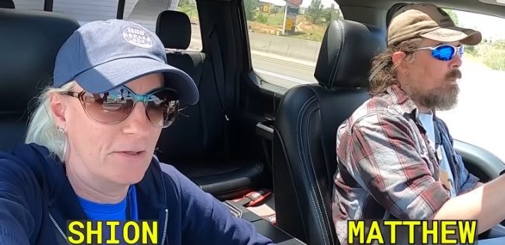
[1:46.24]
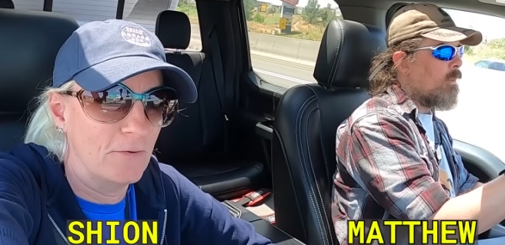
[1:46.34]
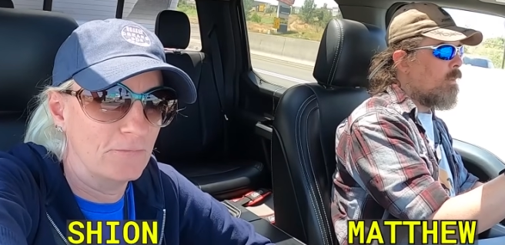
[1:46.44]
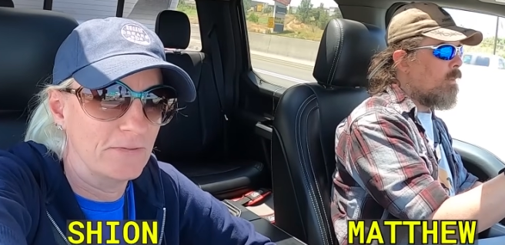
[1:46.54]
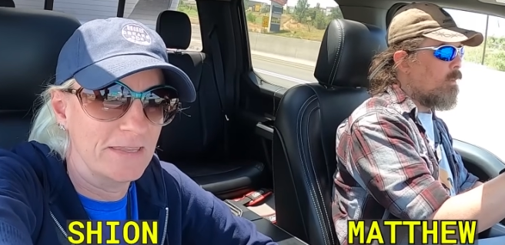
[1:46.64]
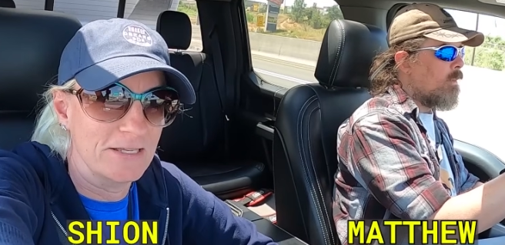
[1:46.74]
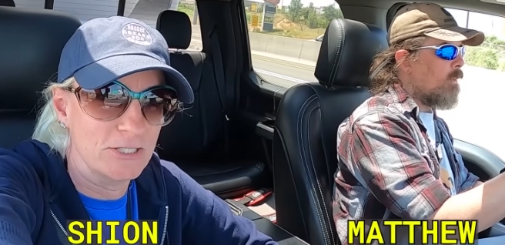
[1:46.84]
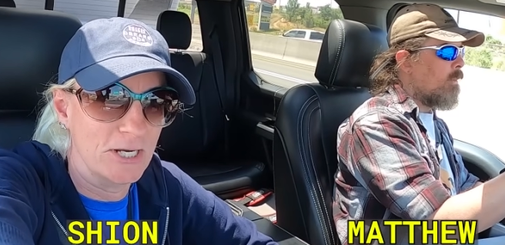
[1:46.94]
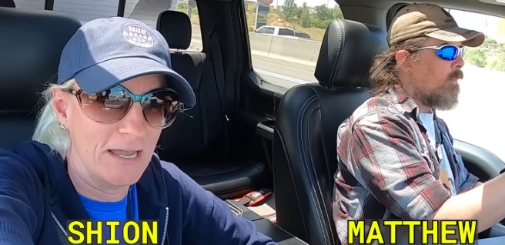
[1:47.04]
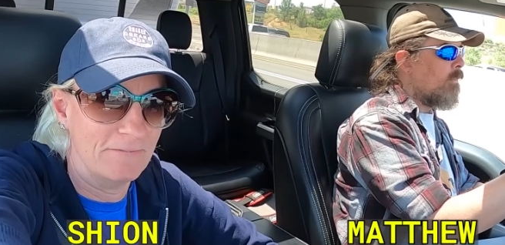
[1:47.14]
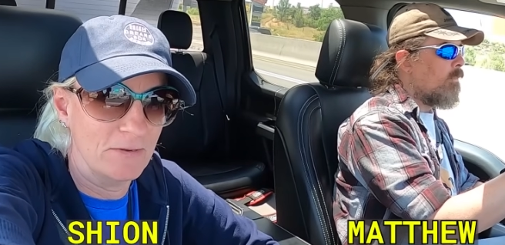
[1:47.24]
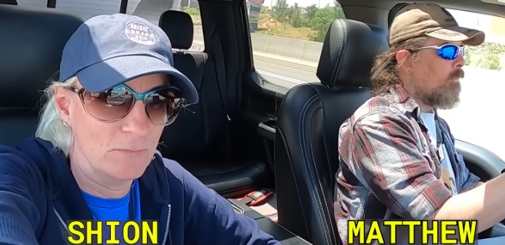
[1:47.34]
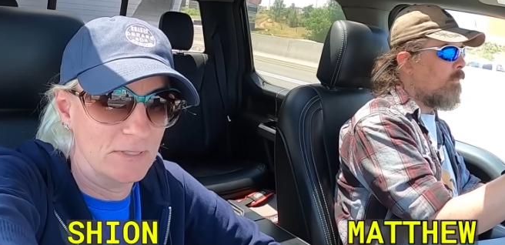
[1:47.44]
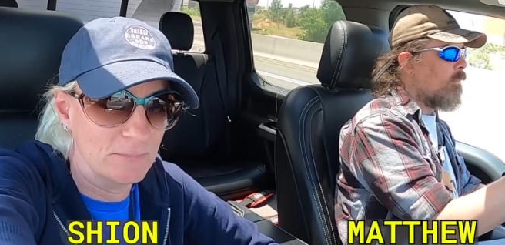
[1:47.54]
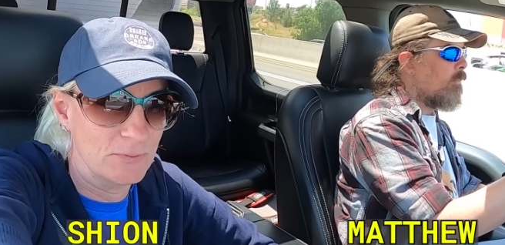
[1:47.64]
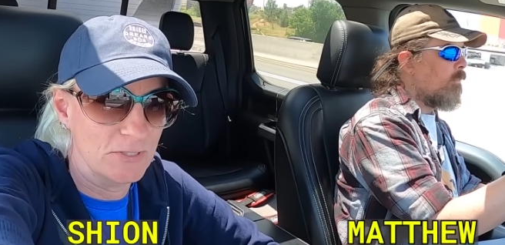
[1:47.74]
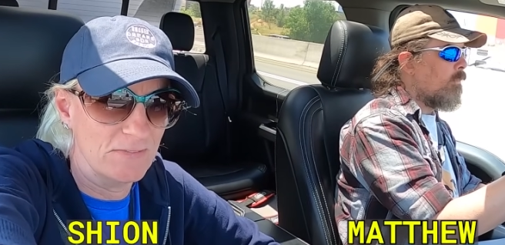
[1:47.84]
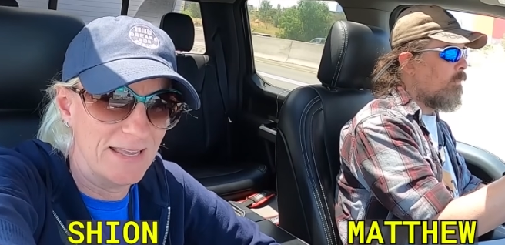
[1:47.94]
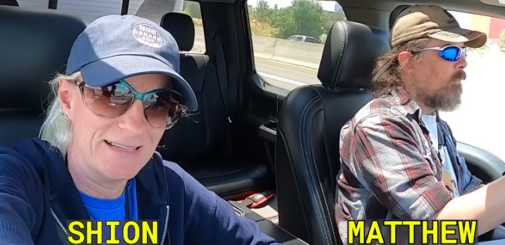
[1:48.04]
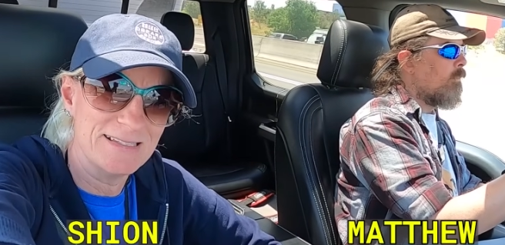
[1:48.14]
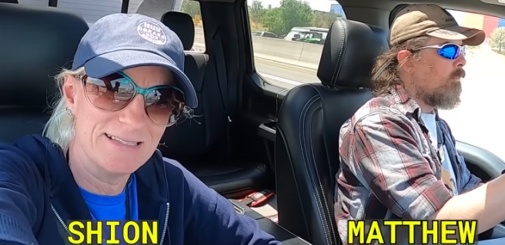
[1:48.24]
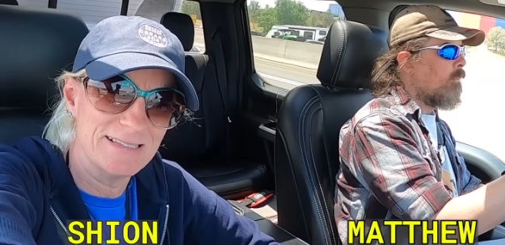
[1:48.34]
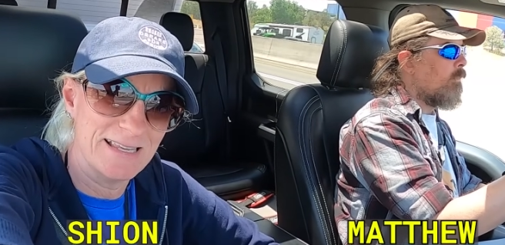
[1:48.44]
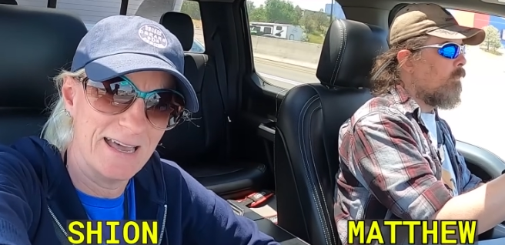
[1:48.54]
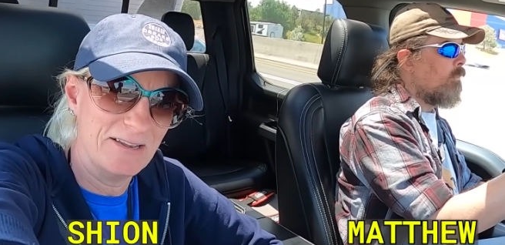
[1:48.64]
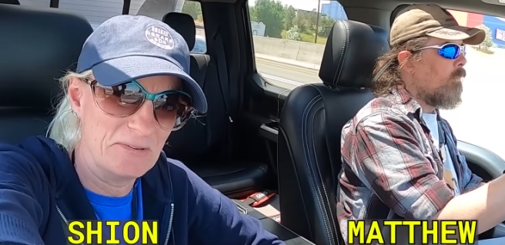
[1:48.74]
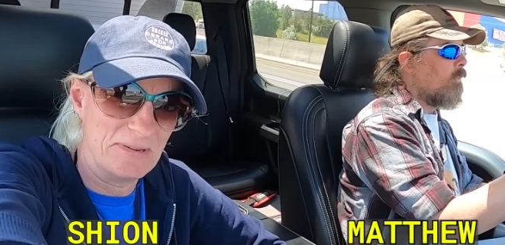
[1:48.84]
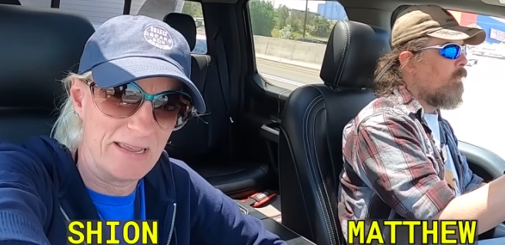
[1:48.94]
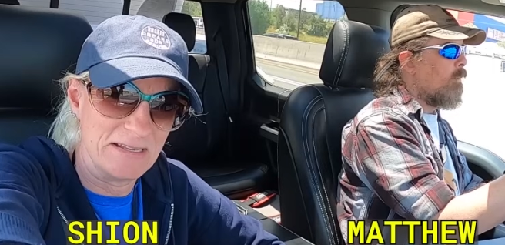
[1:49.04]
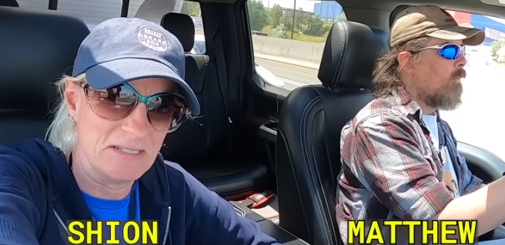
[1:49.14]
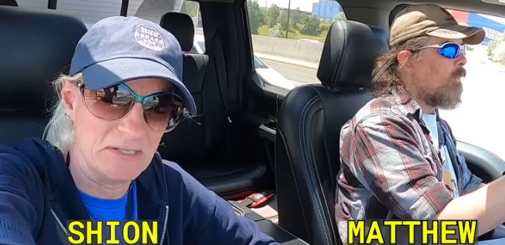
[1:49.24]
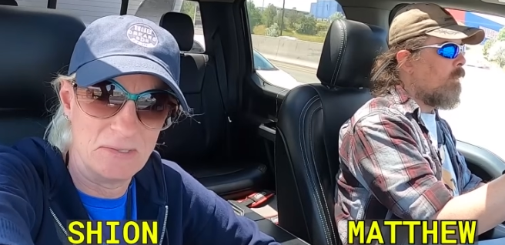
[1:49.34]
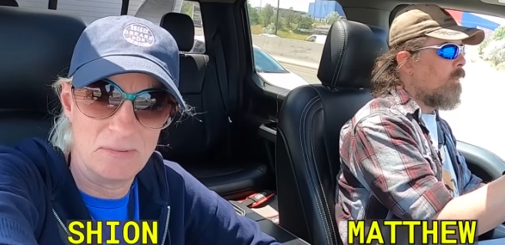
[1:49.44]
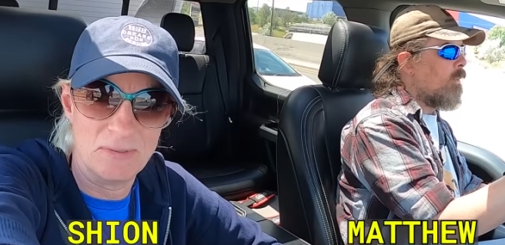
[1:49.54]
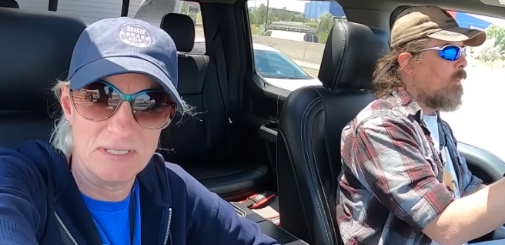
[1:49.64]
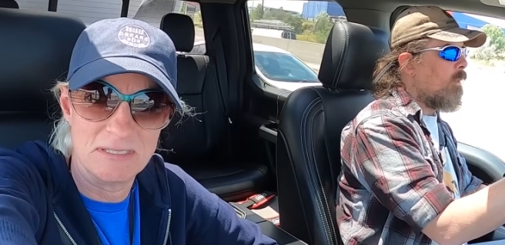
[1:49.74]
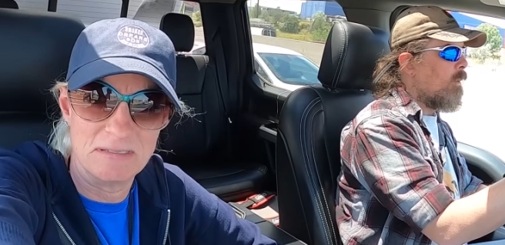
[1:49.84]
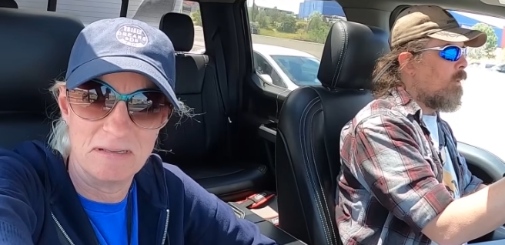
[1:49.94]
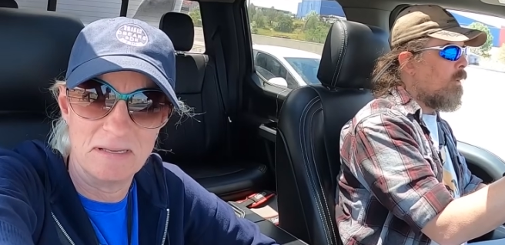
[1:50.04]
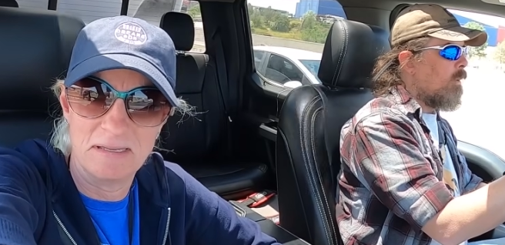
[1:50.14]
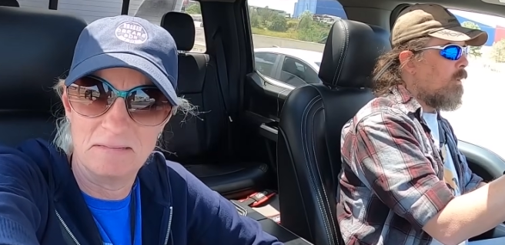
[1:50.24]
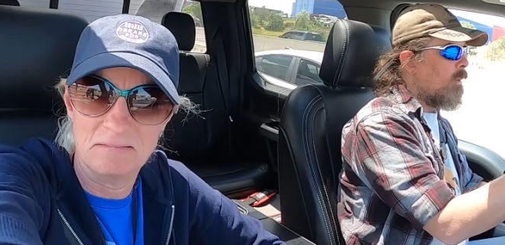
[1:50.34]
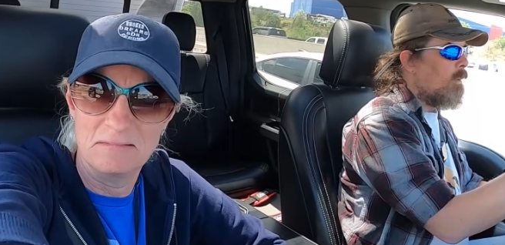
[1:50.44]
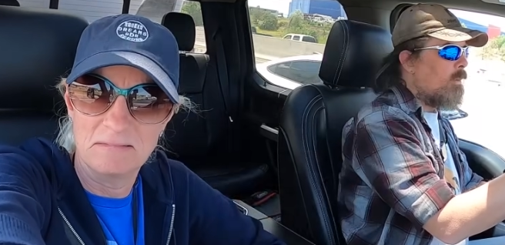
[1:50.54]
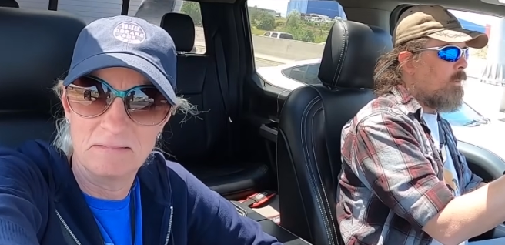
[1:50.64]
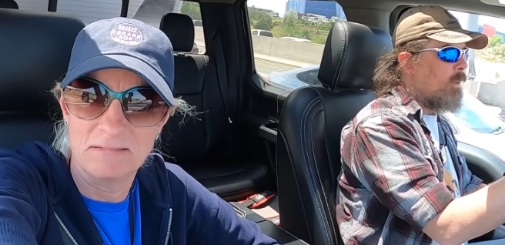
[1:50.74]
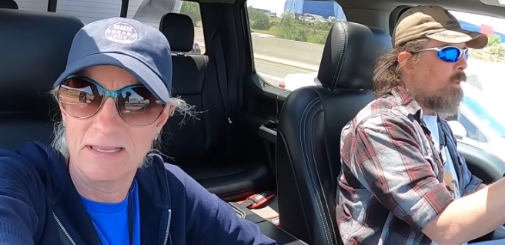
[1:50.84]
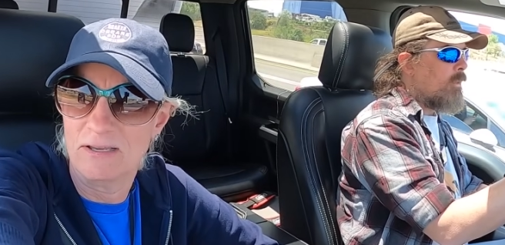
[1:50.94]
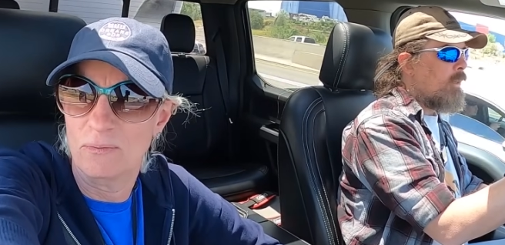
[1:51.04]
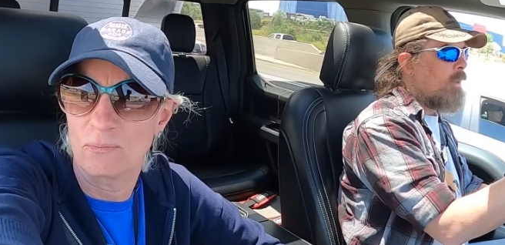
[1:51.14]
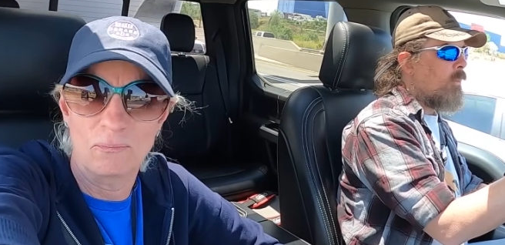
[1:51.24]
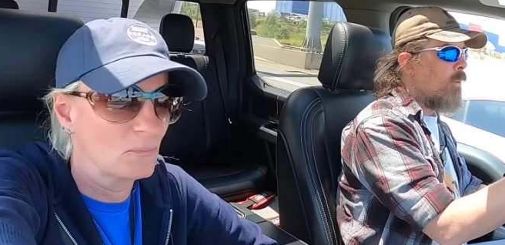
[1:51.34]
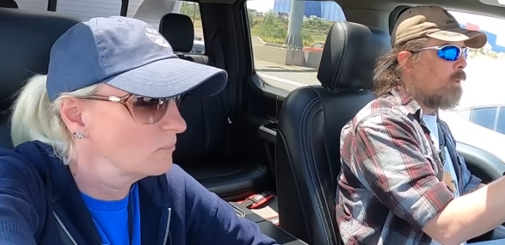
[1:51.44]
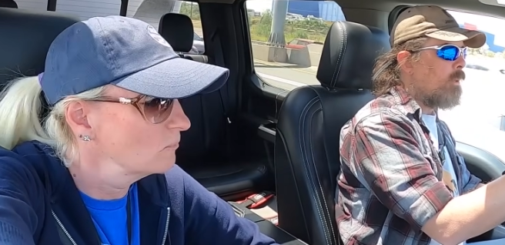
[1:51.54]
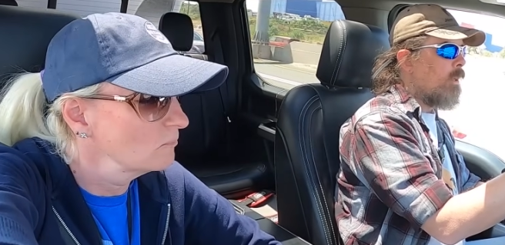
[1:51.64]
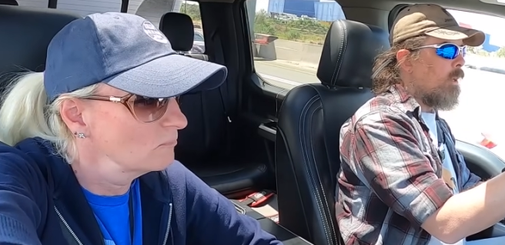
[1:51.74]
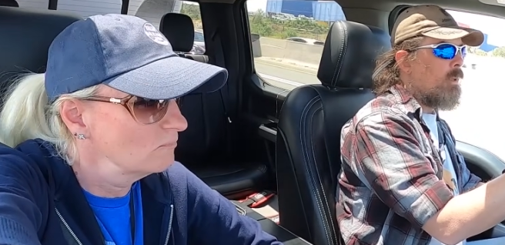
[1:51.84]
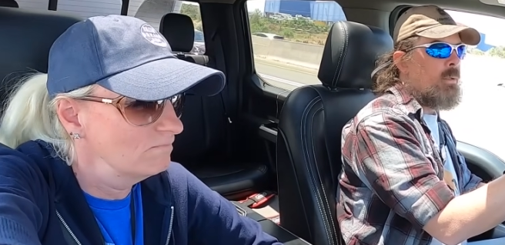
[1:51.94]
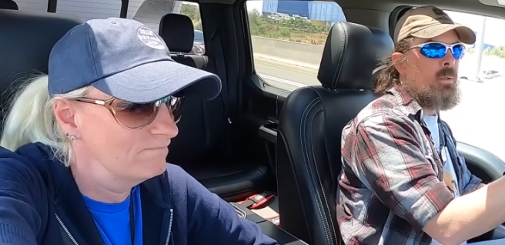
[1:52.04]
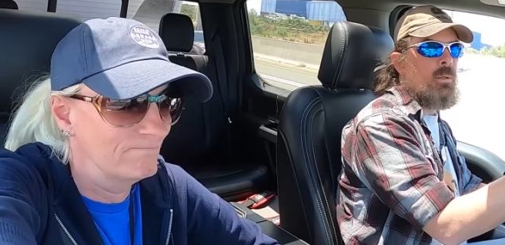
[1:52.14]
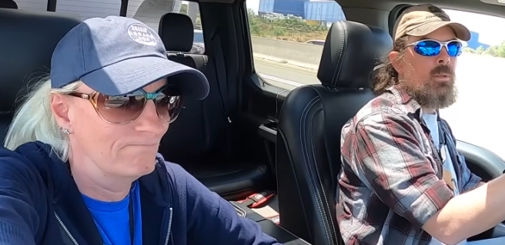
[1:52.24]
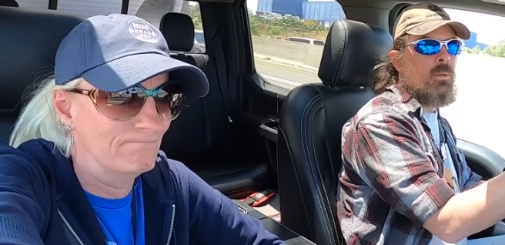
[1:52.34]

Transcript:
Speaker 1: and hopefully the traffic will improve. And it's a Saturday, too. It's not.
Speaker 2: Yeah, like it's a, not a work day. Mm,